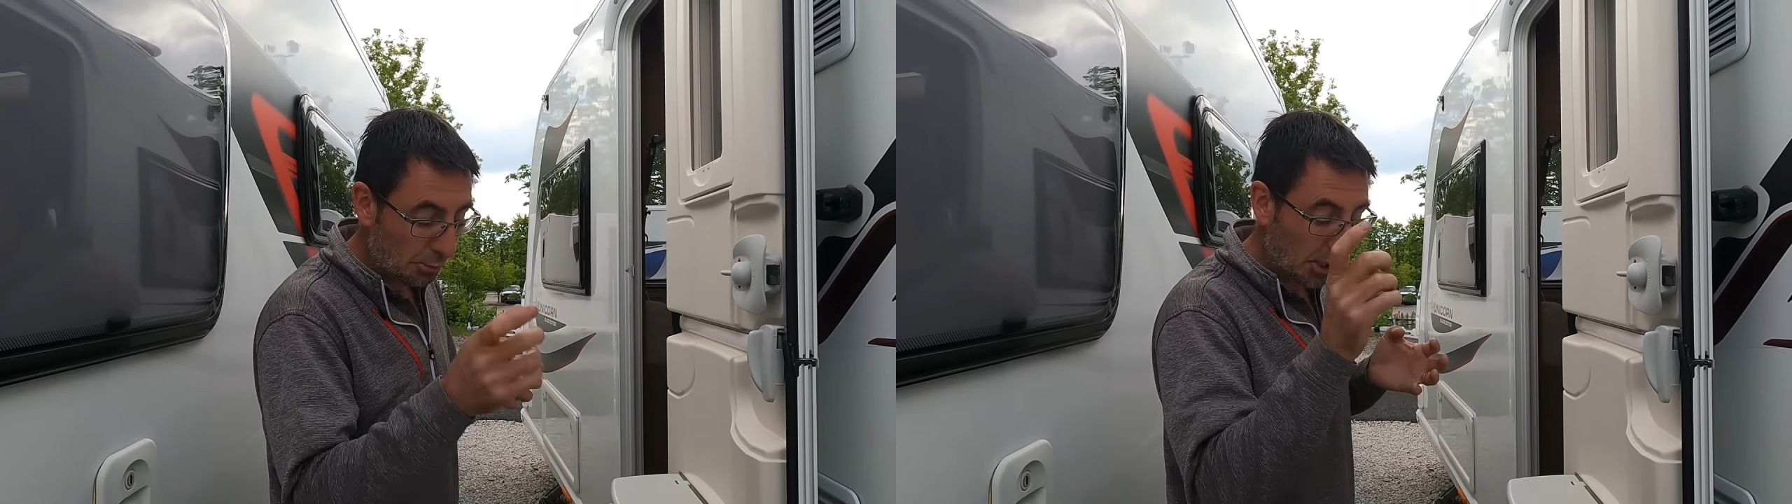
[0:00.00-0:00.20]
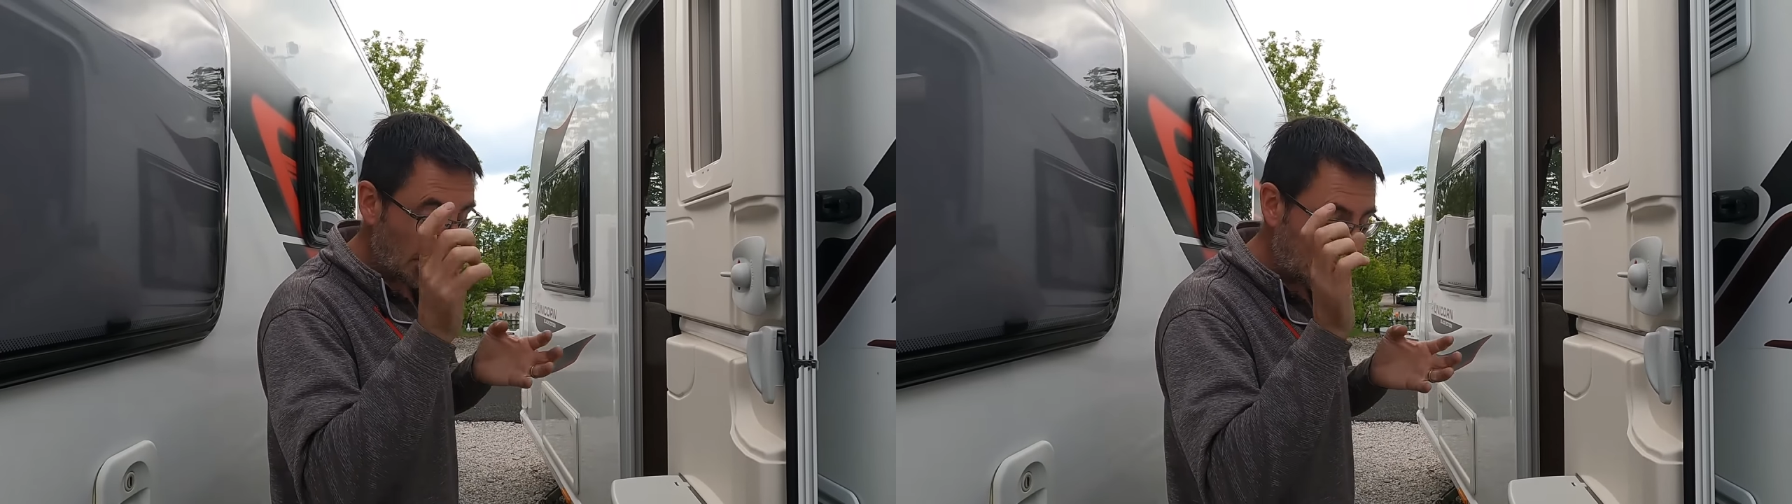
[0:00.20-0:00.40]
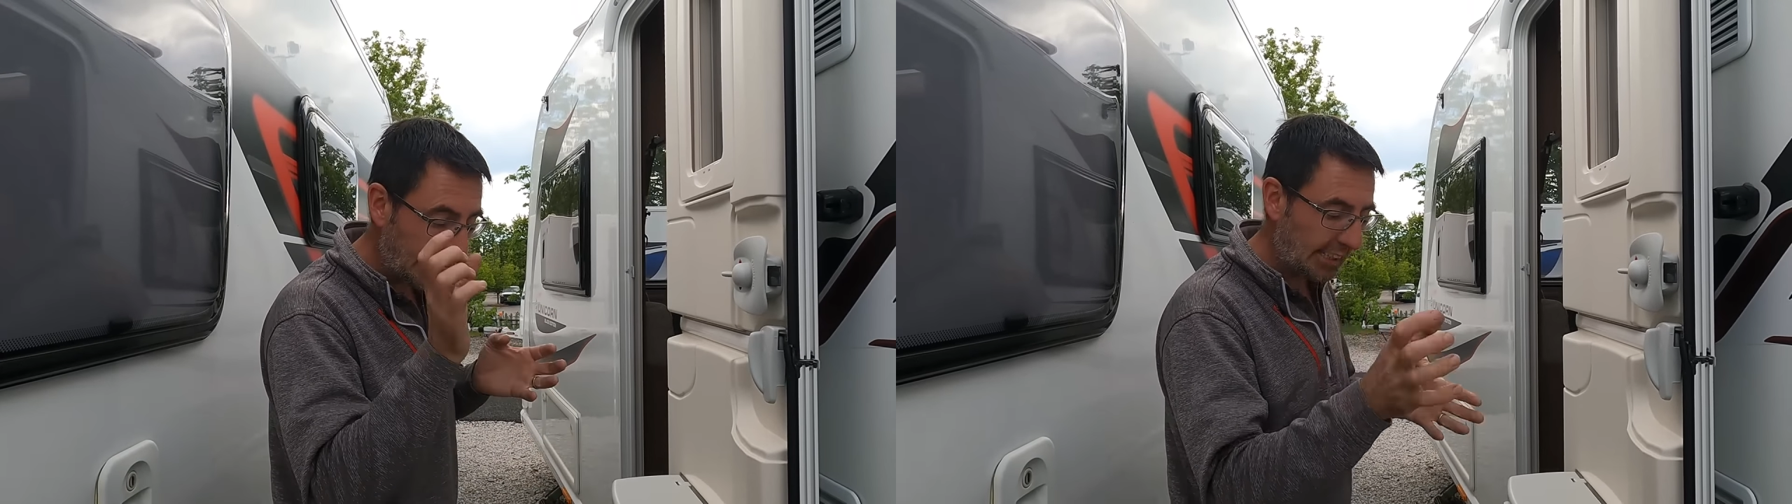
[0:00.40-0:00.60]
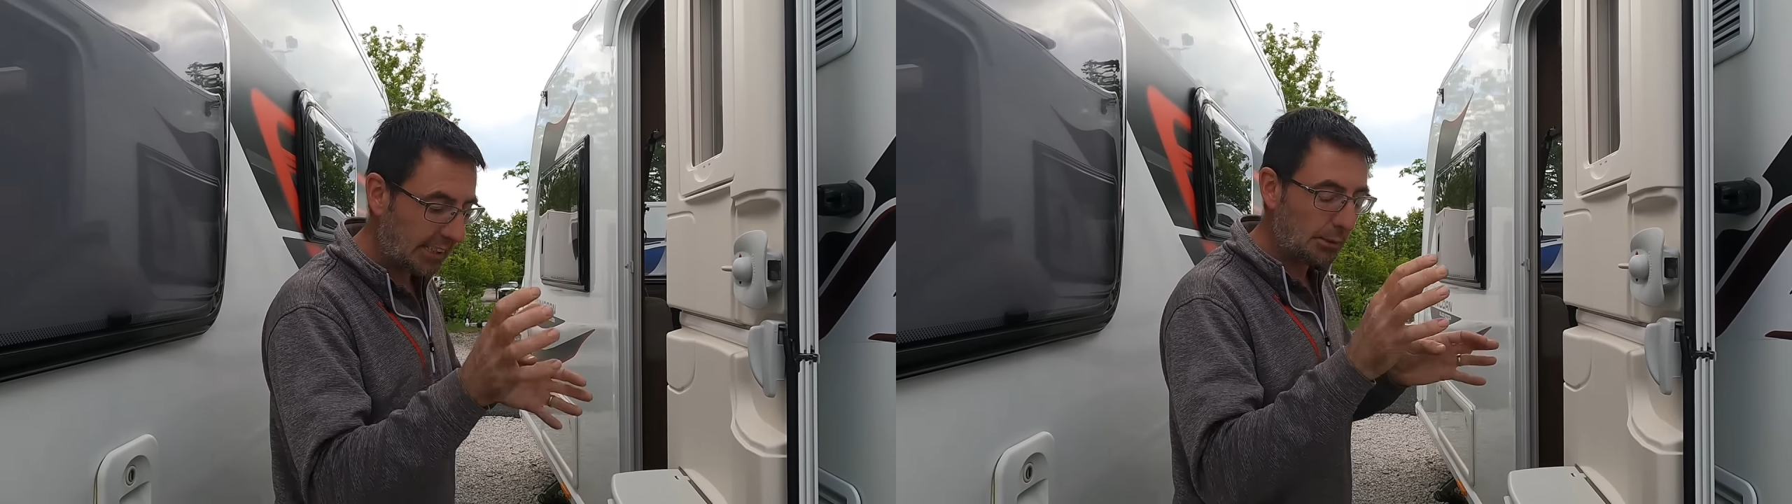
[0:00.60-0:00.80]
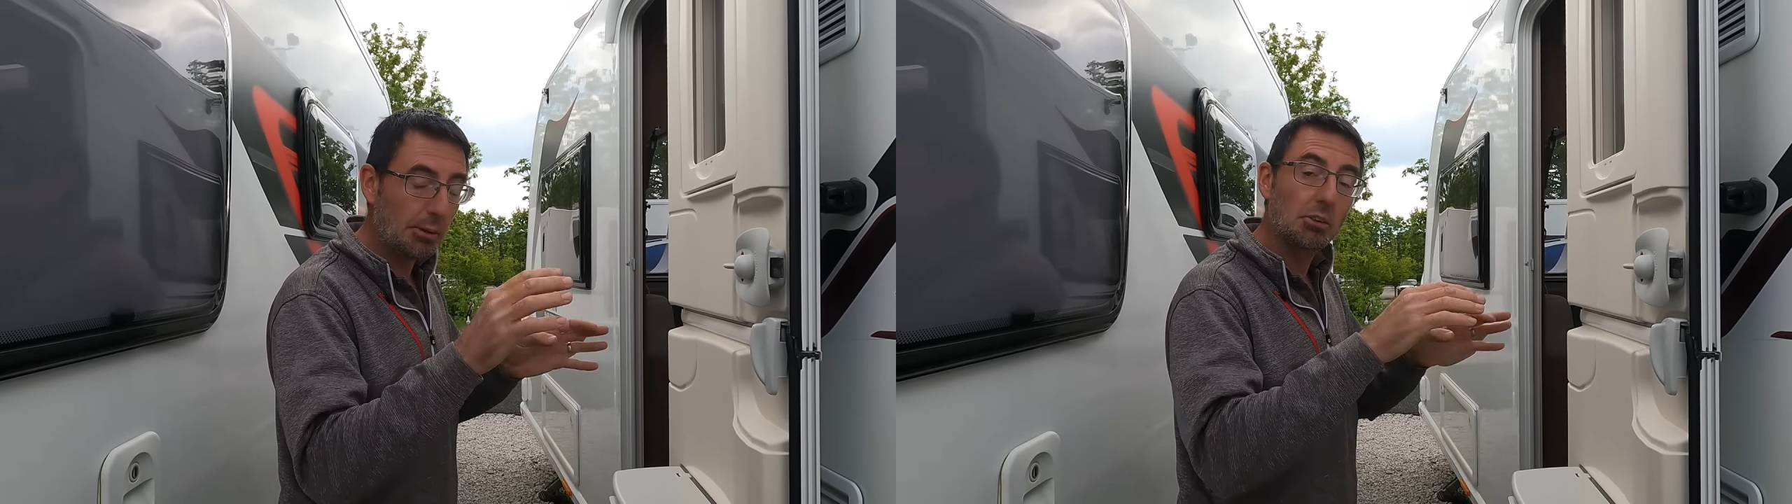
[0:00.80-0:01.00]
but you need
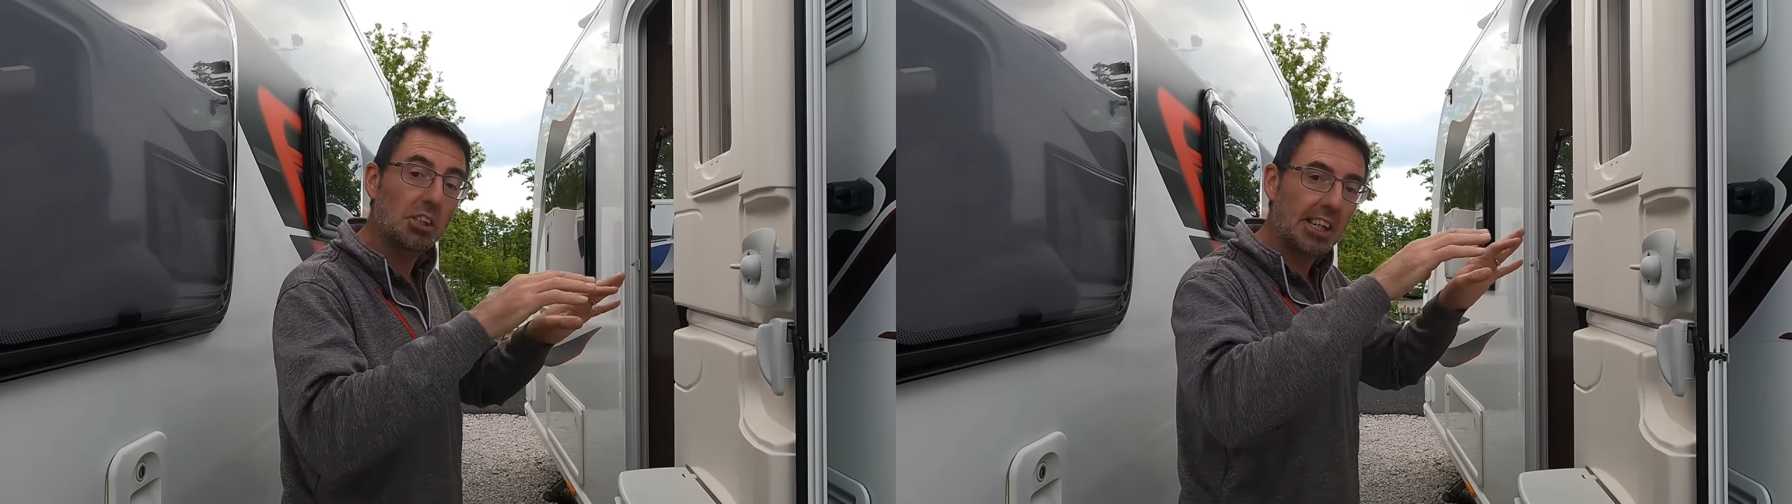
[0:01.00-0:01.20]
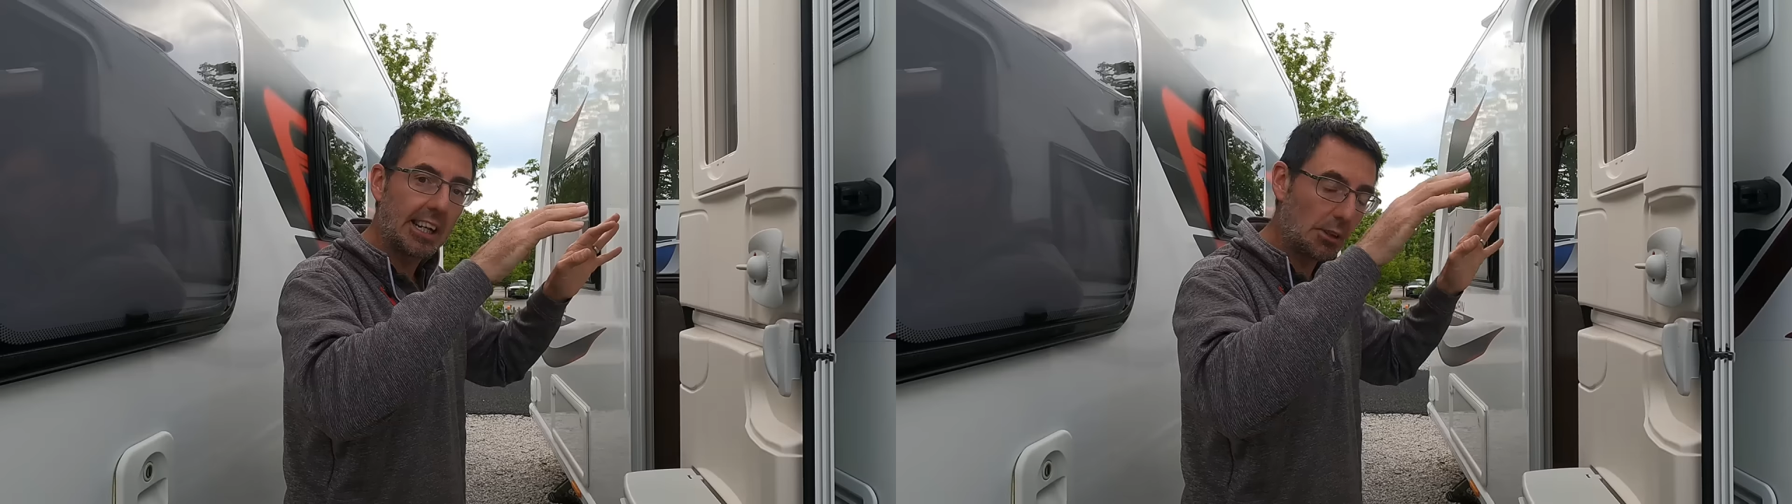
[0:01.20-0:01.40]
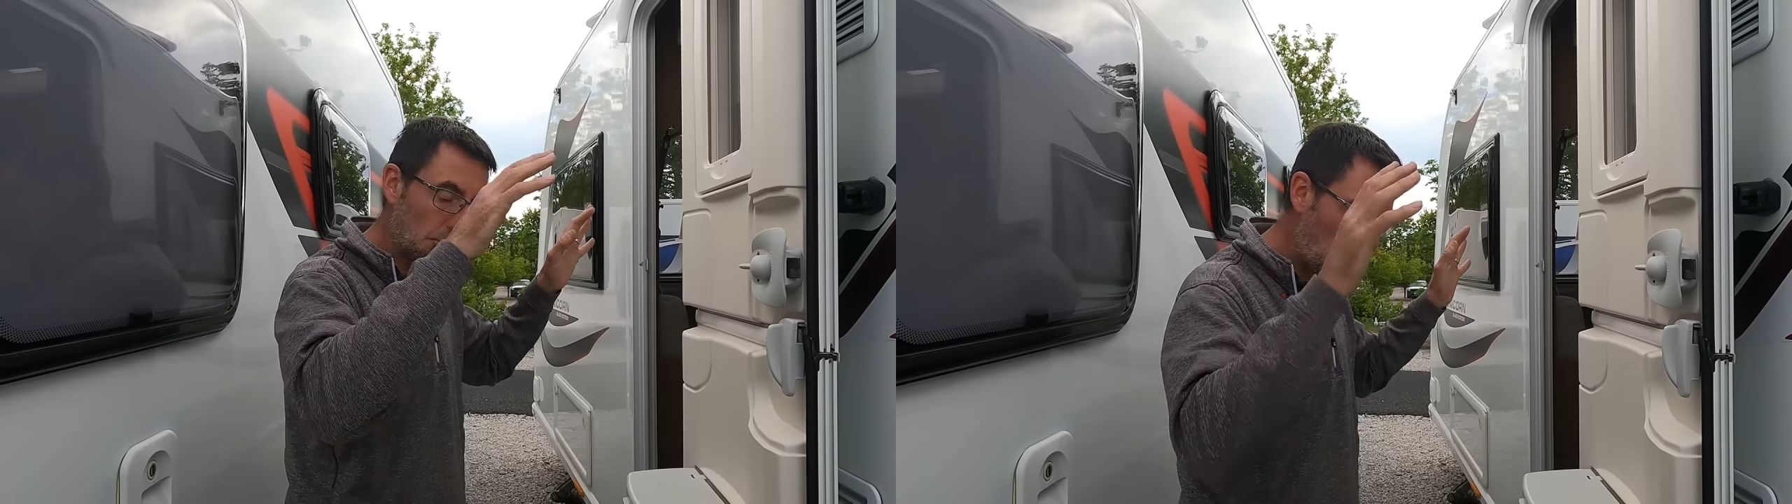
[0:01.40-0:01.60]
it to be able to take the